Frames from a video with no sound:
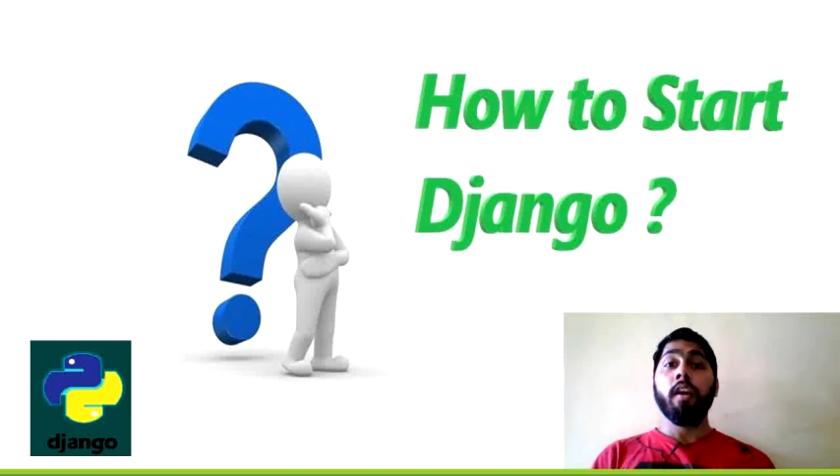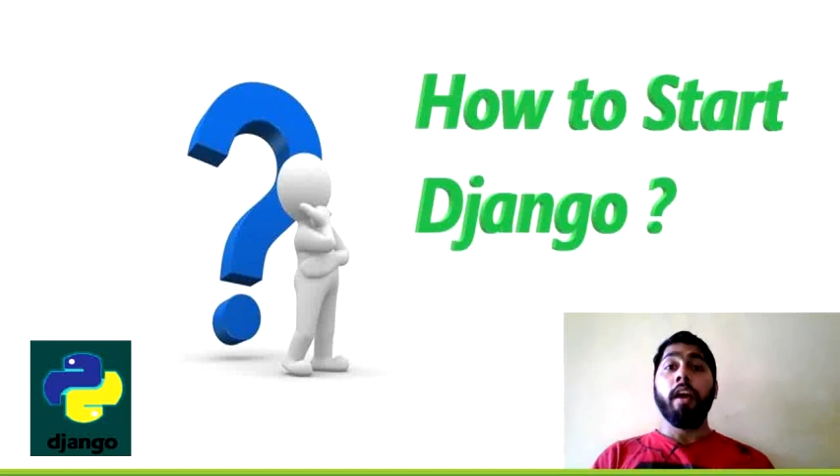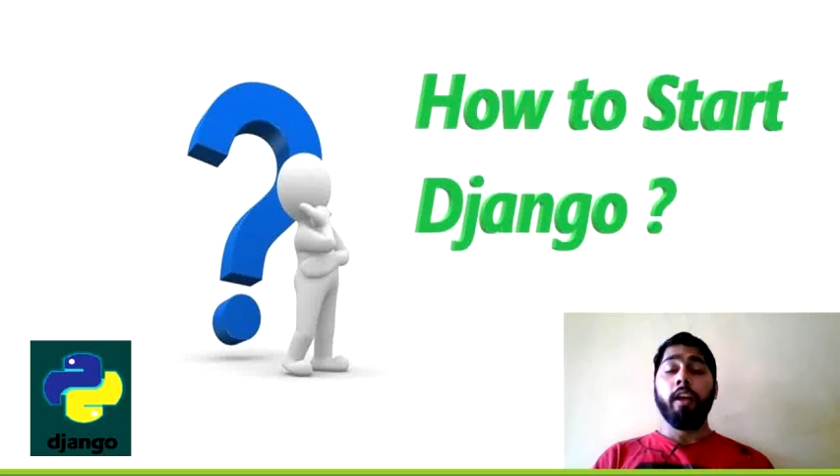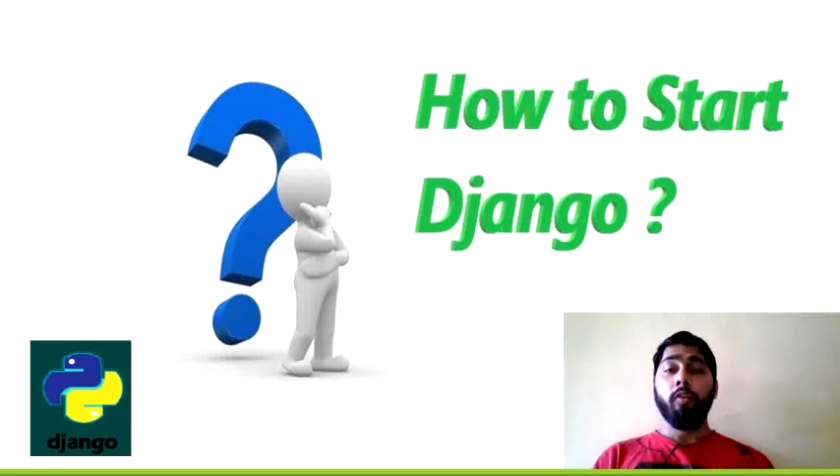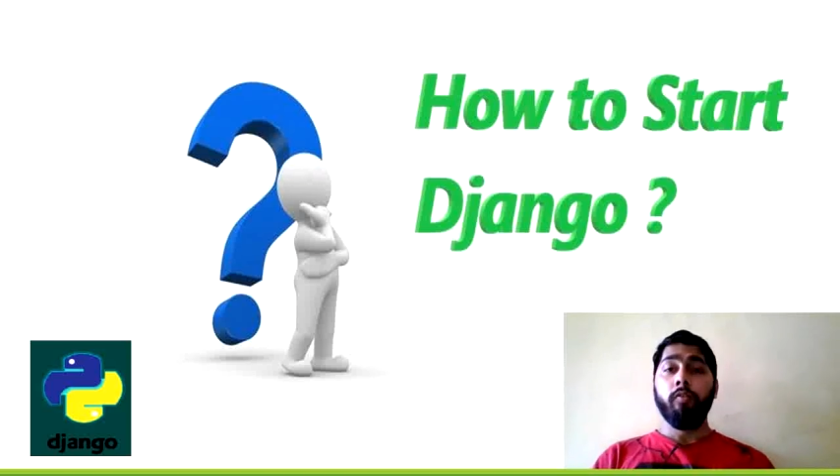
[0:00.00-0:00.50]

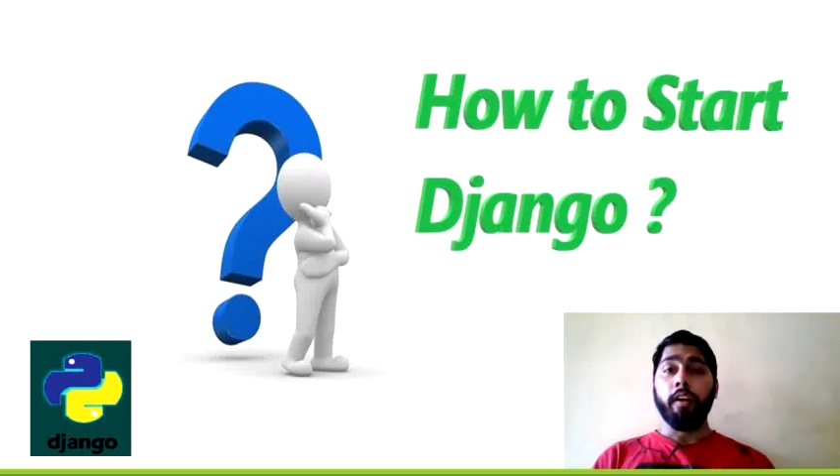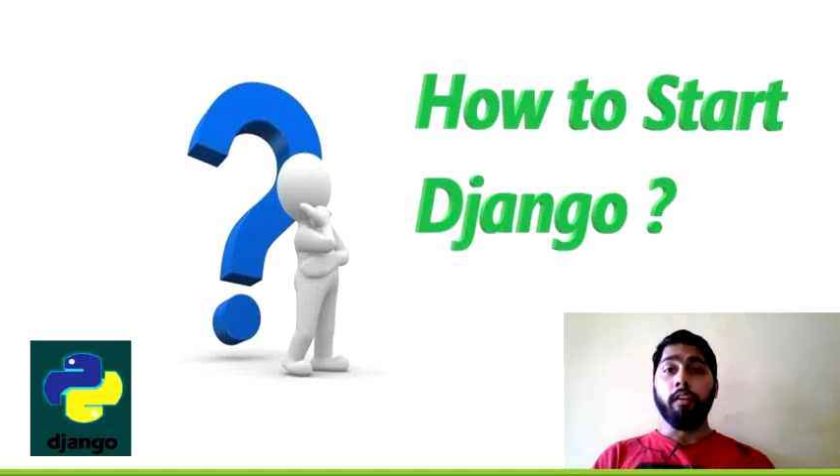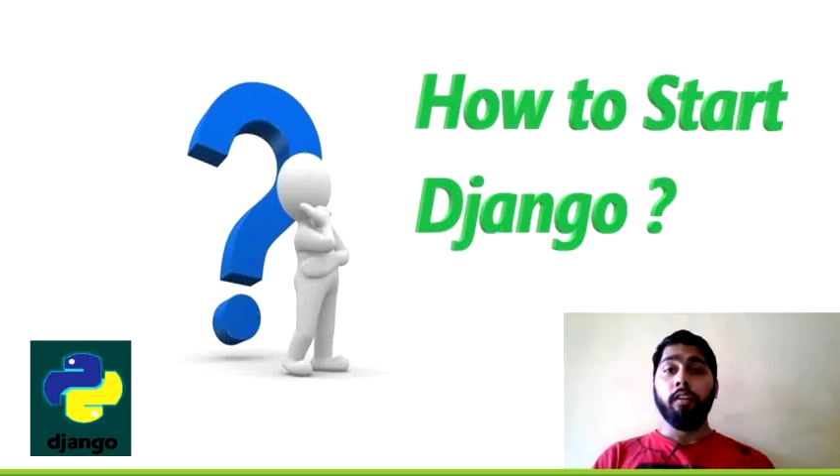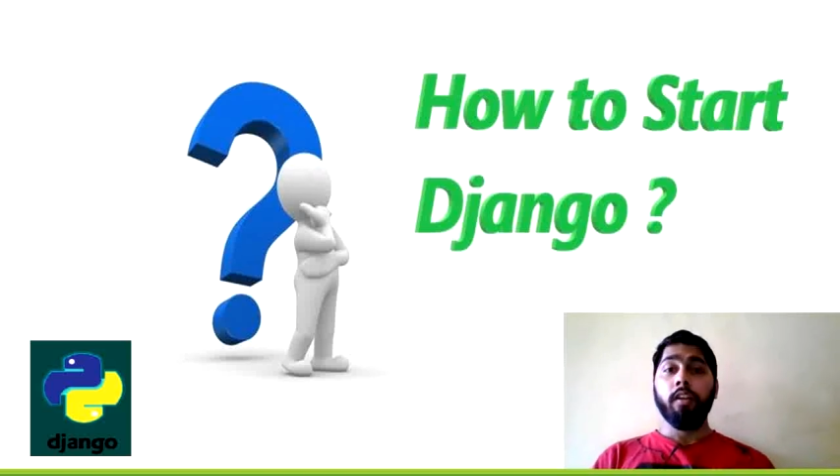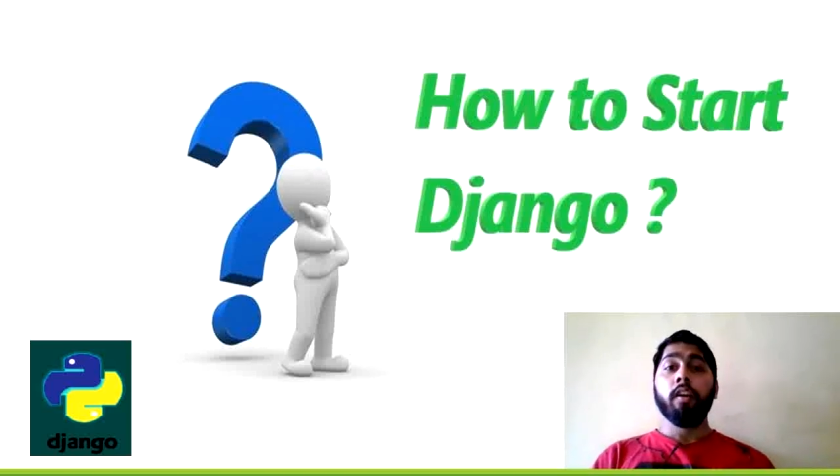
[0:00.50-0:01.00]
Hello
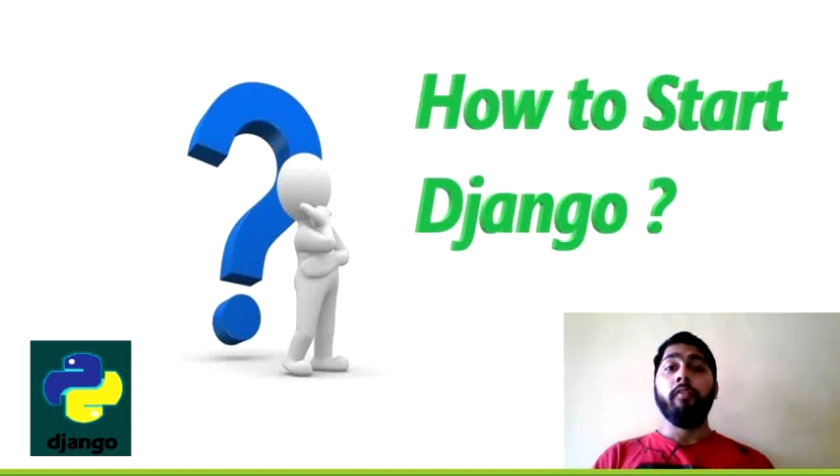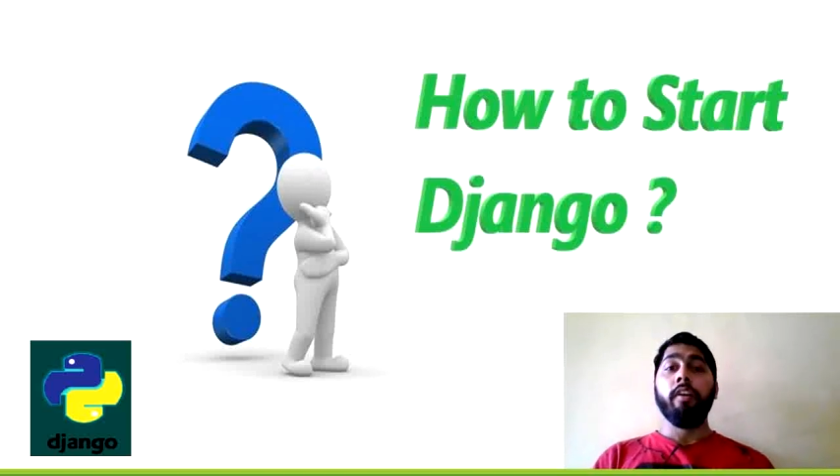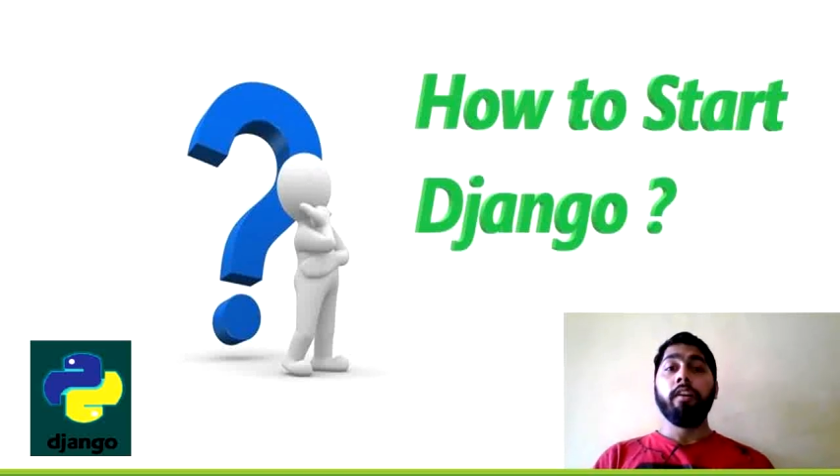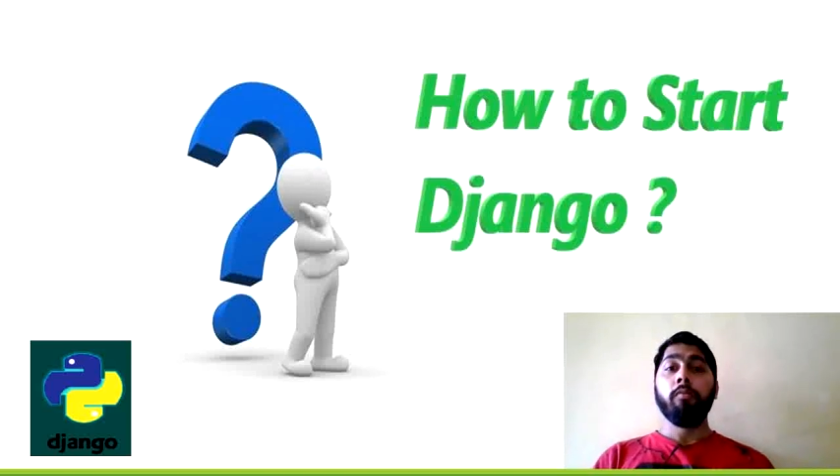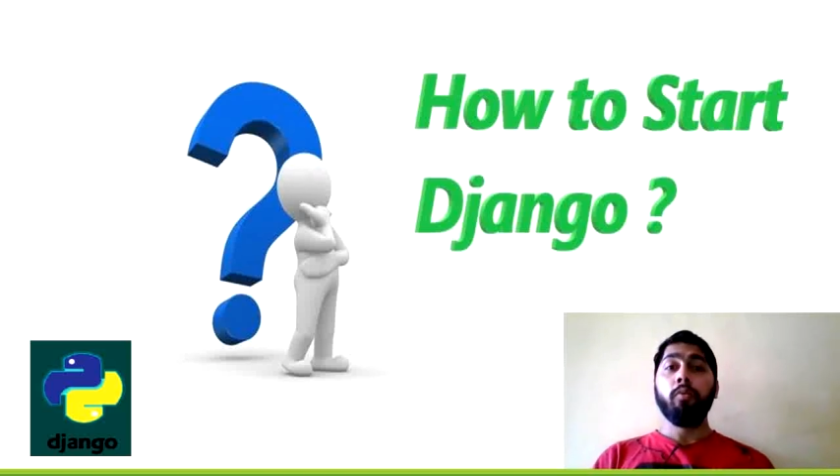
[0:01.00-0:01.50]
friend,
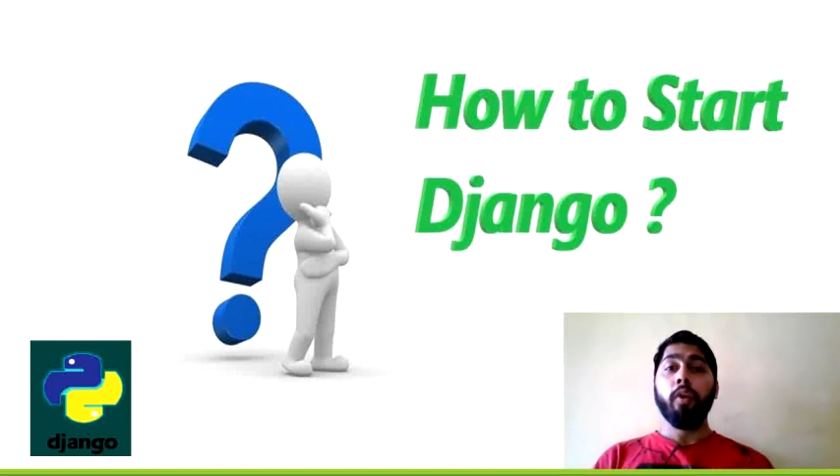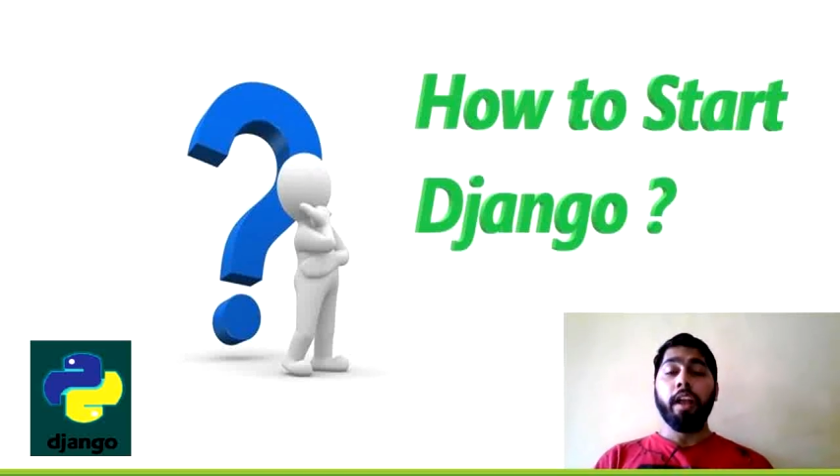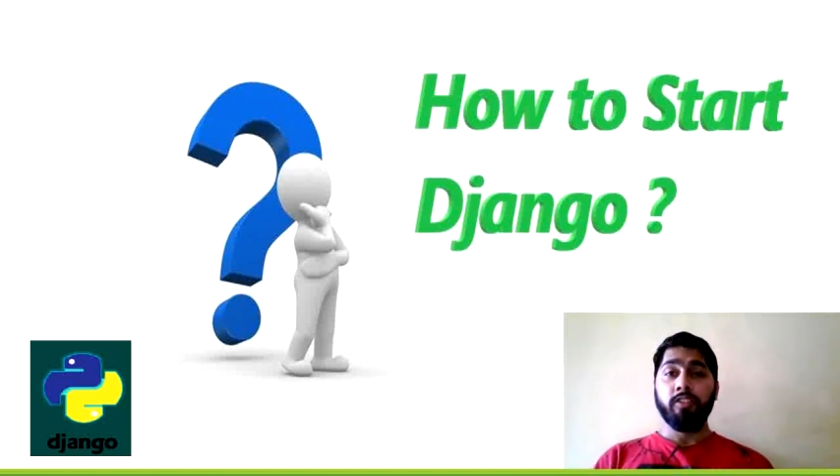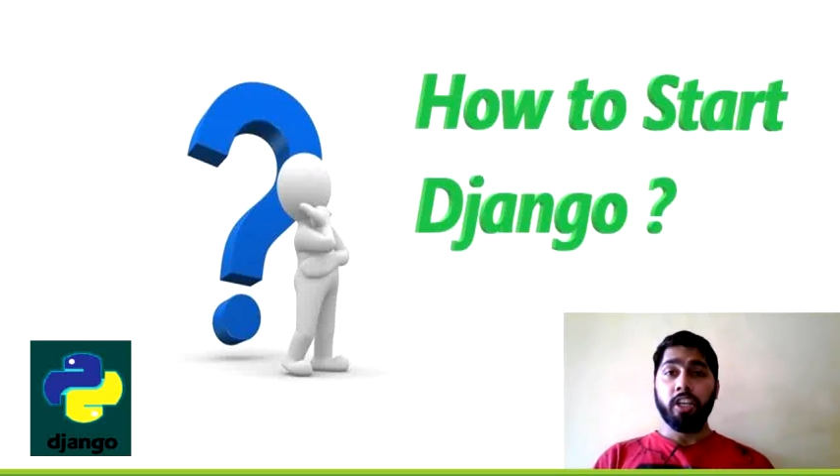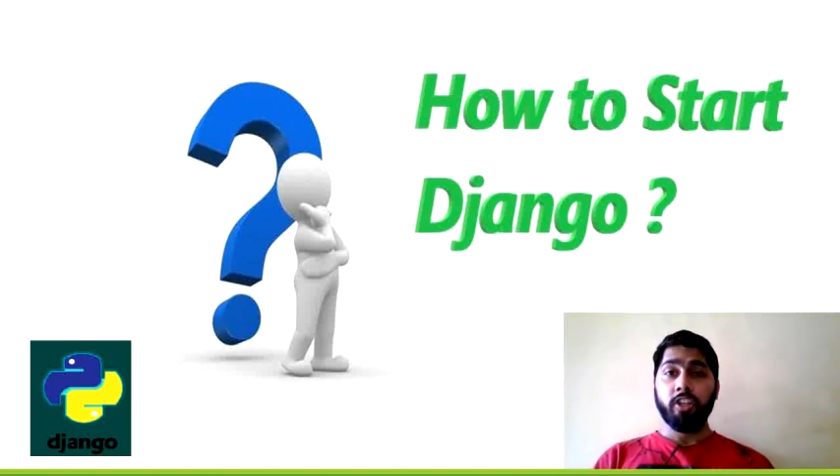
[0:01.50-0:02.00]
welcome to
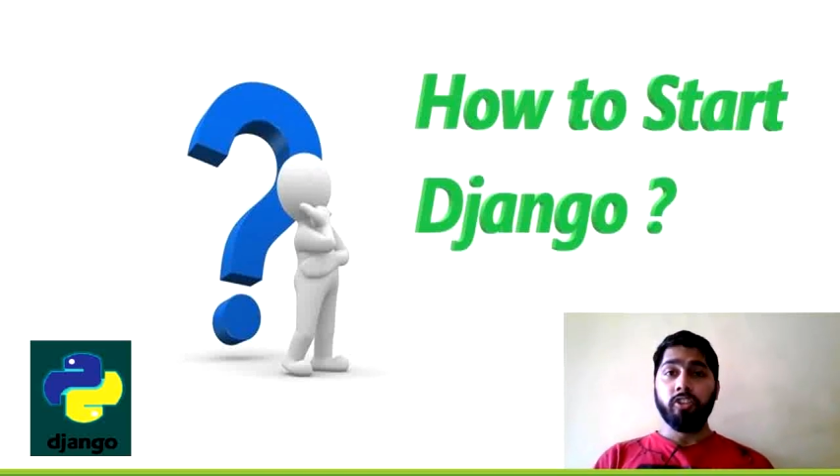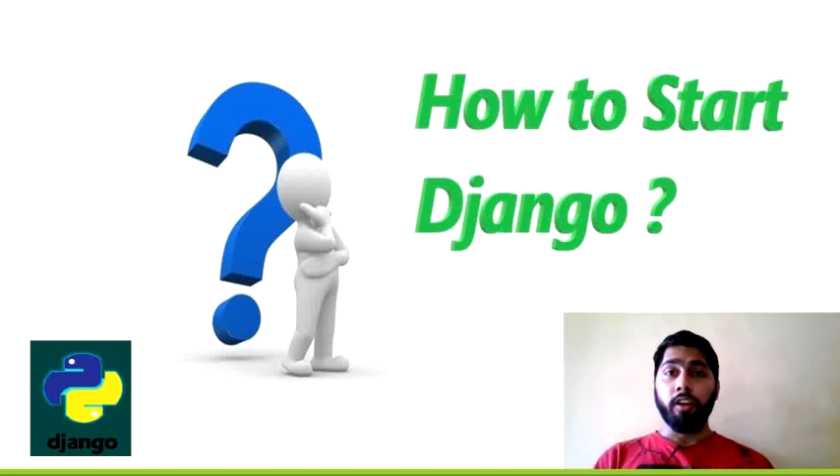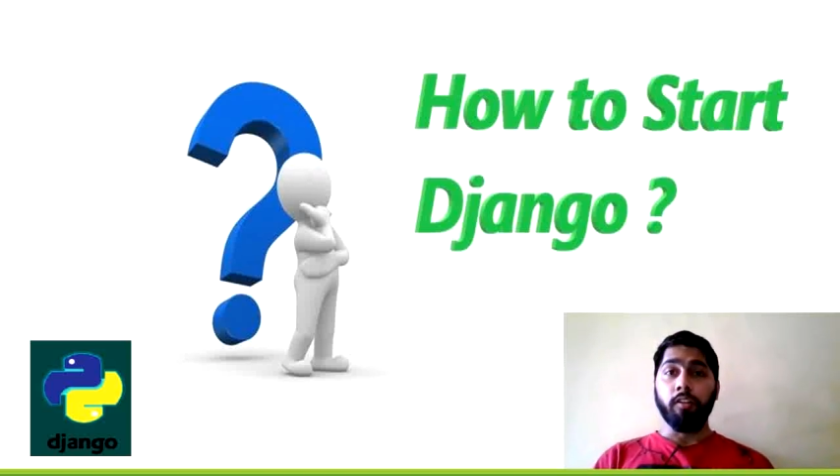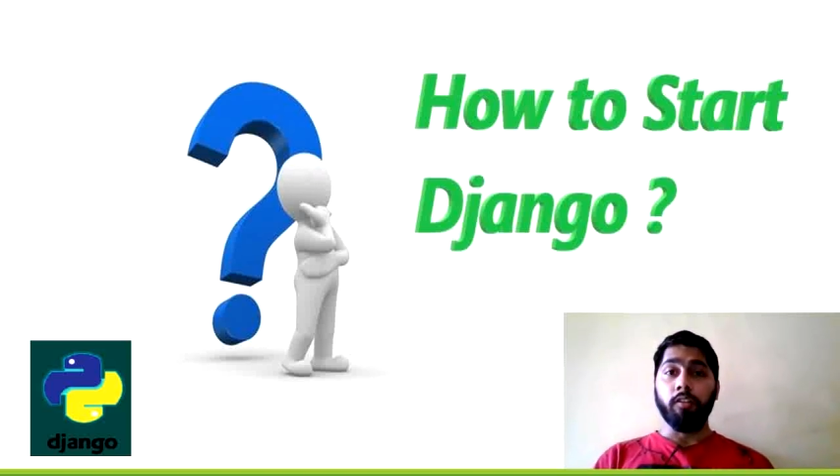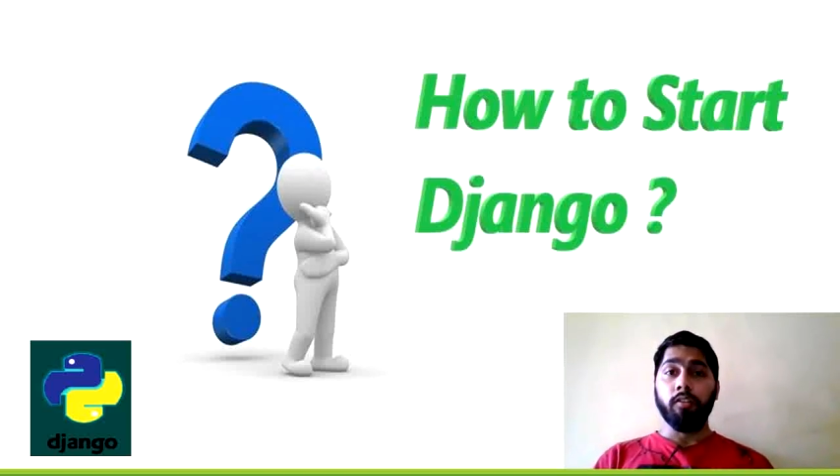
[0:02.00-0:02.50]
Hashtag
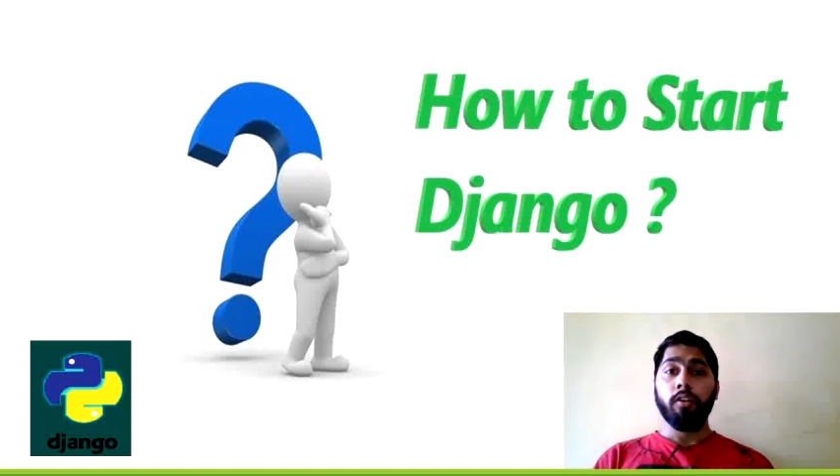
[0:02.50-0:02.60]
channel.